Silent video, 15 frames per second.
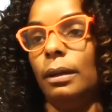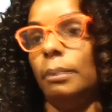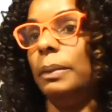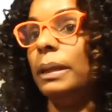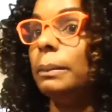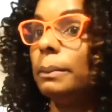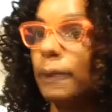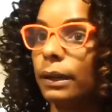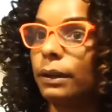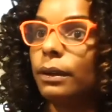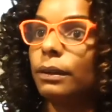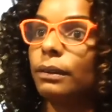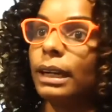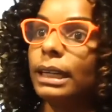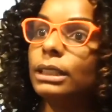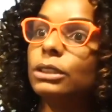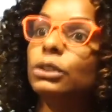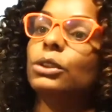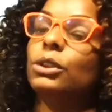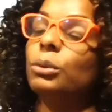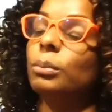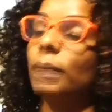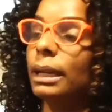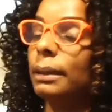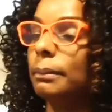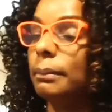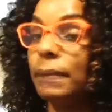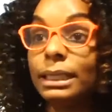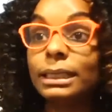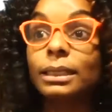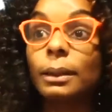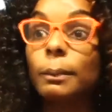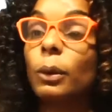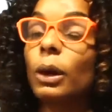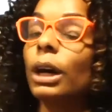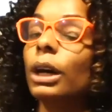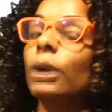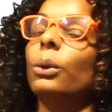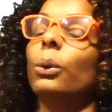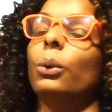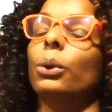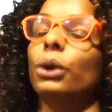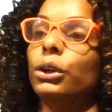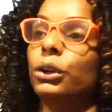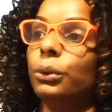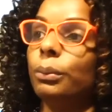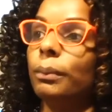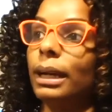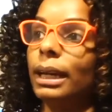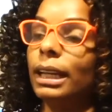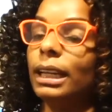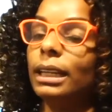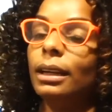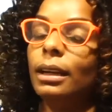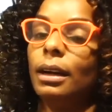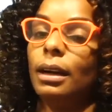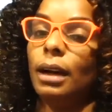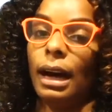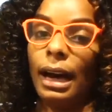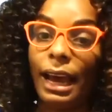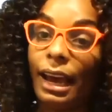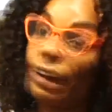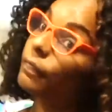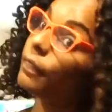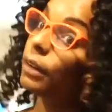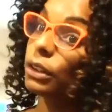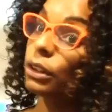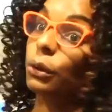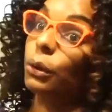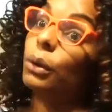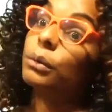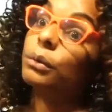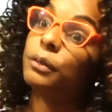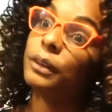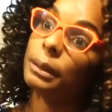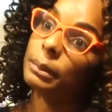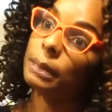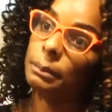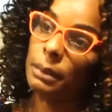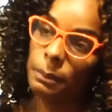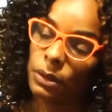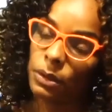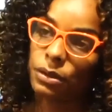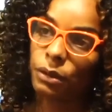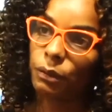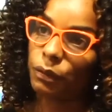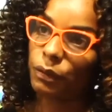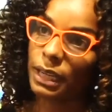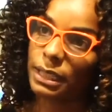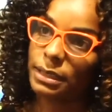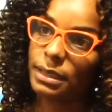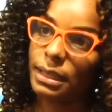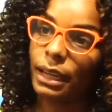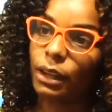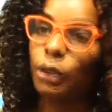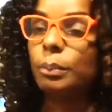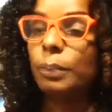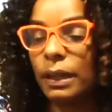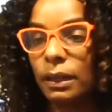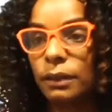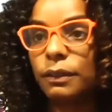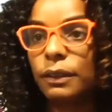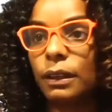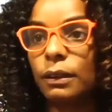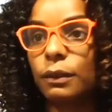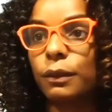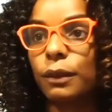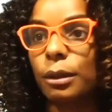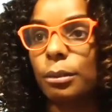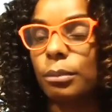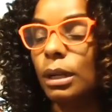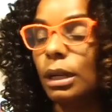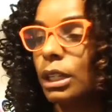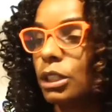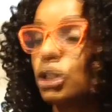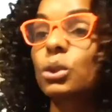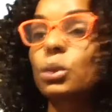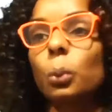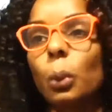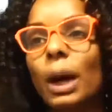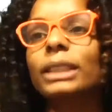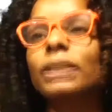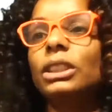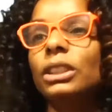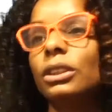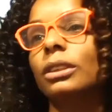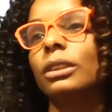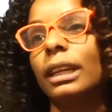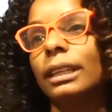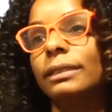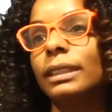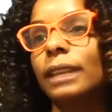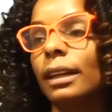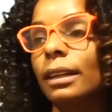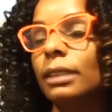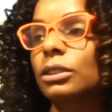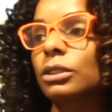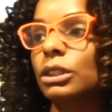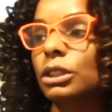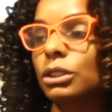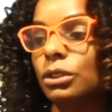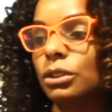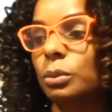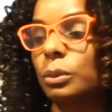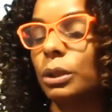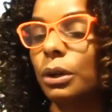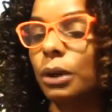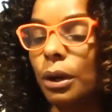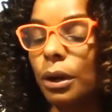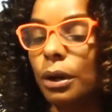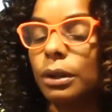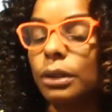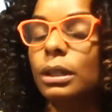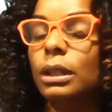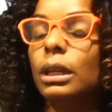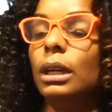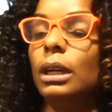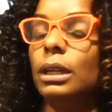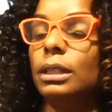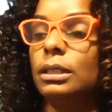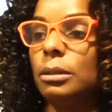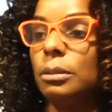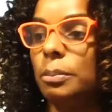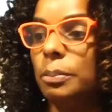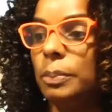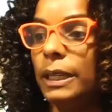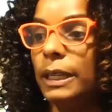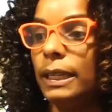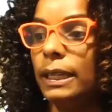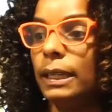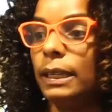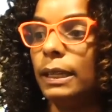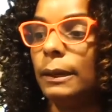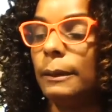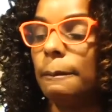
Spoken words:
be better, right? So you might meet someone, or you might have your own family members and friends that could benefit from just watching your lifestyle. As Christians, we're called to be,